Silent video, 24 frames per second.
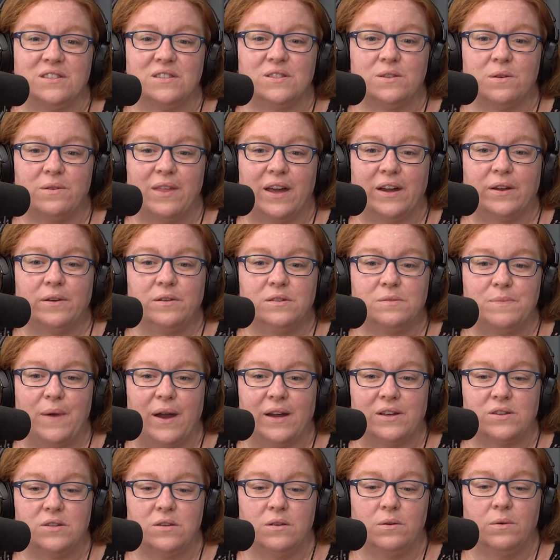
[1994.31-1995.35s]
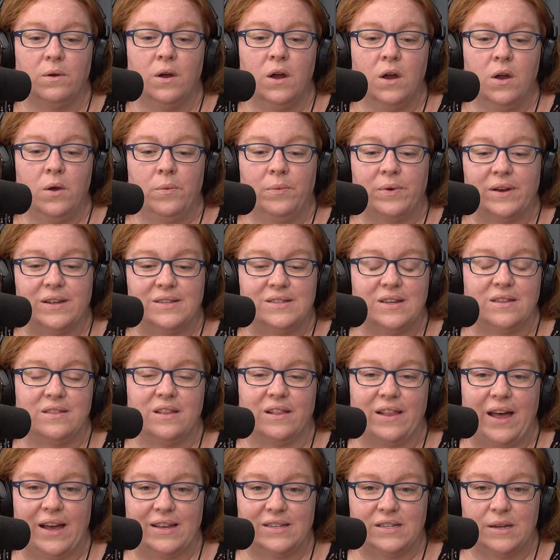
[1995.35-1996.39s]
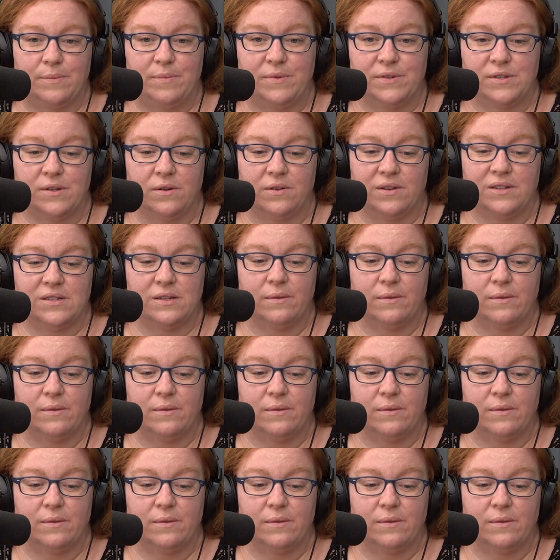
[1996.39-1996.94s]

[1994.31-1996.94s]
And so that goes back to what I said in the last episode,